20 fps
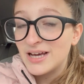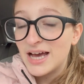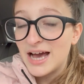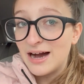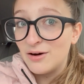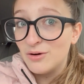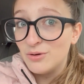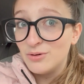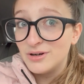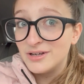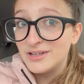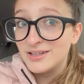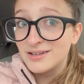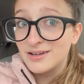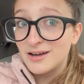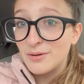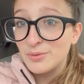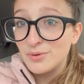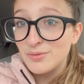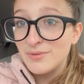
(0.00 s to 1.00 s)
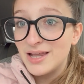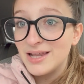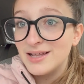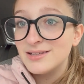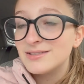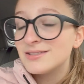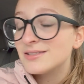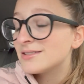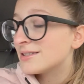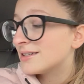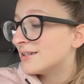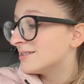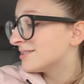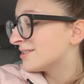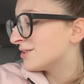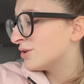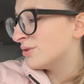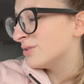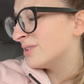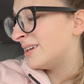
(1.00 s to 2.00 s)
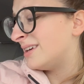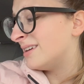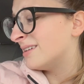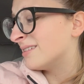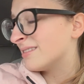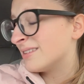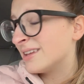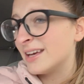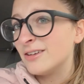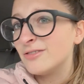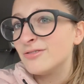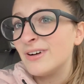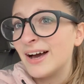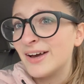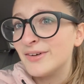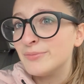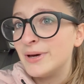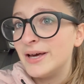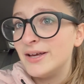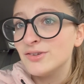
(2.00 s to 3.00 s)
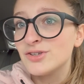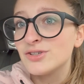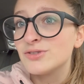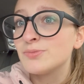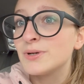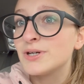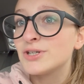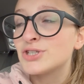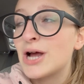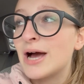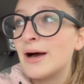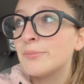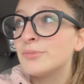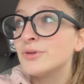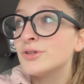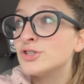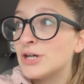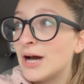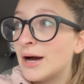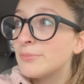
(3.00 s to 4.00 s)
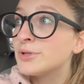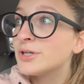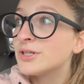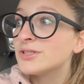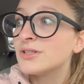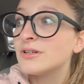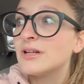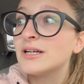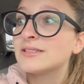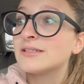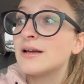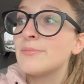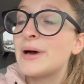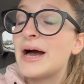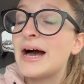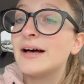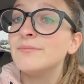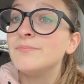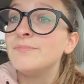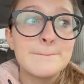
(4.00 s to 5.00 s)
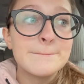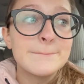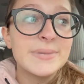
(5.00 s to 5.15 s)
out in a couple minutes because they're only like five pages per chap chapter, so that's not bad.